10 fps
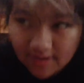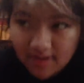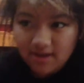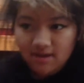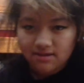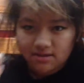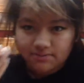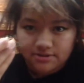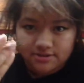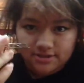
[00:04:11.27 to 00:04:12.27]
I'm gonna
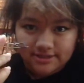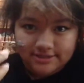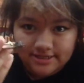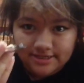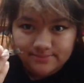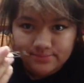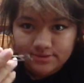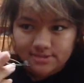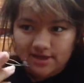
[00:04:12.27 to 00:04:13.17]
be using these clips.